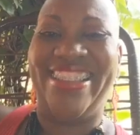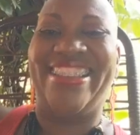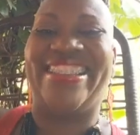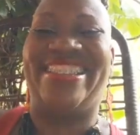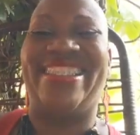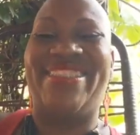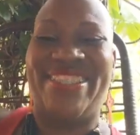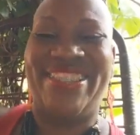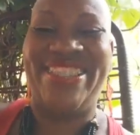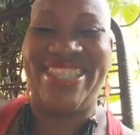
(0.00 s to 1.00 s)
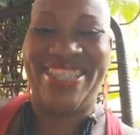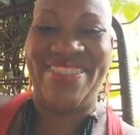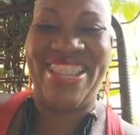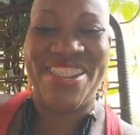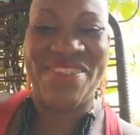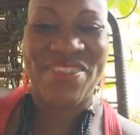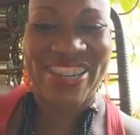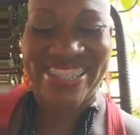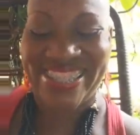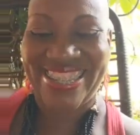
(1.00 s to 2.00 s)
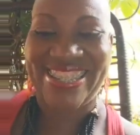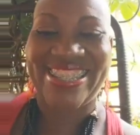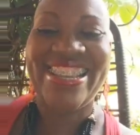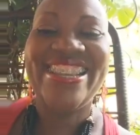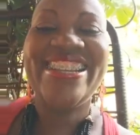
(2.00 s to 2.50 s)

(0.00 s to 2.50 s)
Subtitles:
because I'm so used to speaking in Portuguese.